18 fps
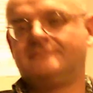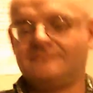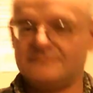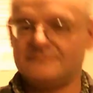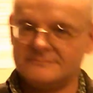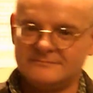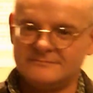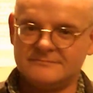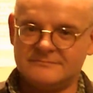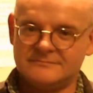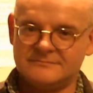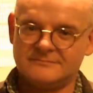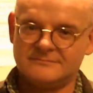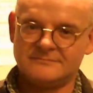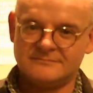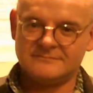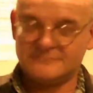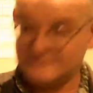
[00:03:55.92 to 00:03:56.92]
or forms of
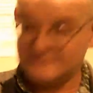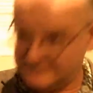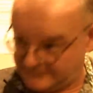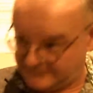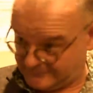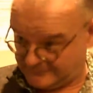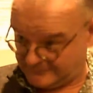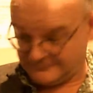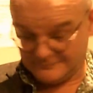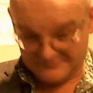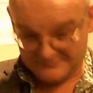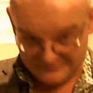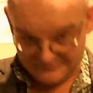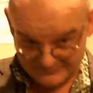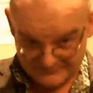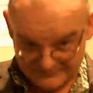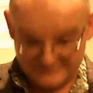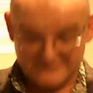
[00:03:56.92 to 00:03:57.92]
culture or
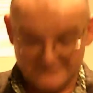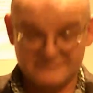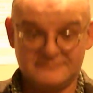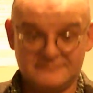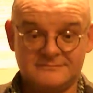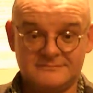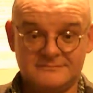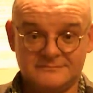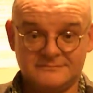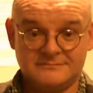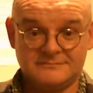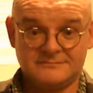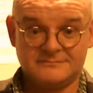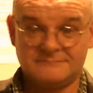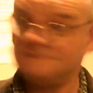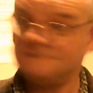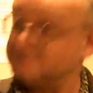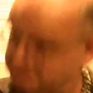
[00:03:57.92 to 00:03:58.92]
identities
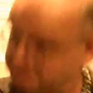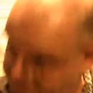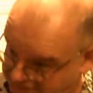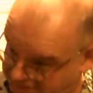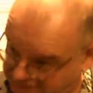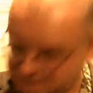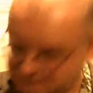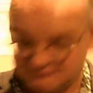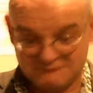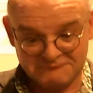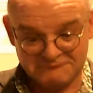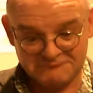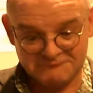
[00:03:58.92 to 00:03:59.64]
in this period.